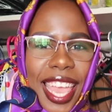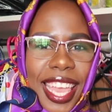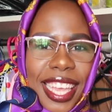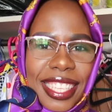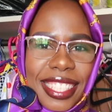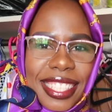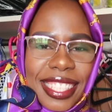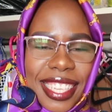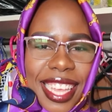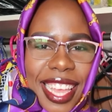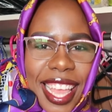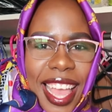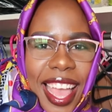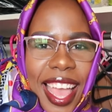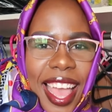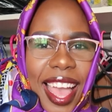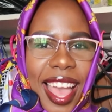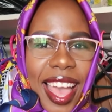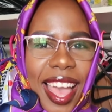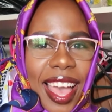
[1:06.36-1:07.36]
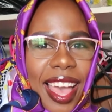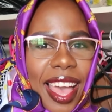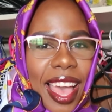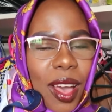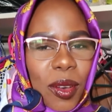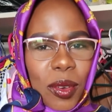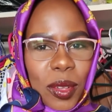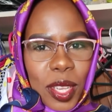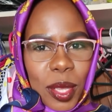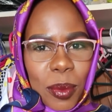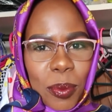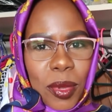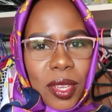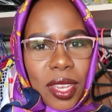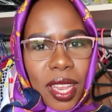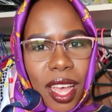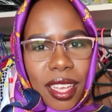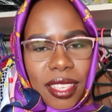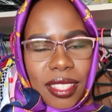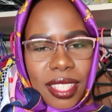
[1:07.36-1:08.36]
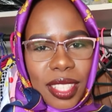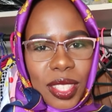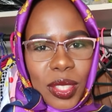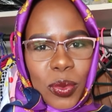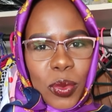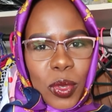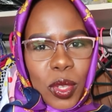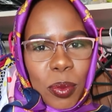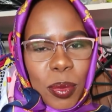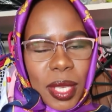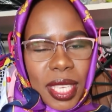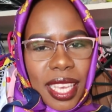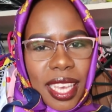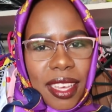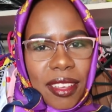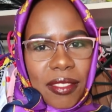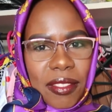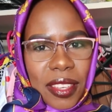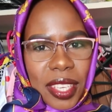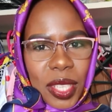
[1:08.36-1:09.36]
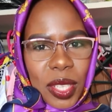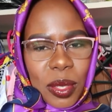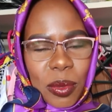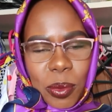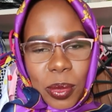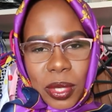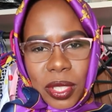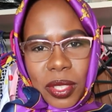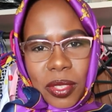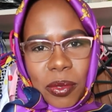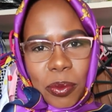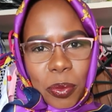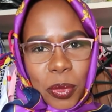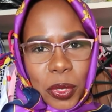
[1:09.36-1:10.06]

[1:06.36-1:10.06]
and uh, our lip glosses will be available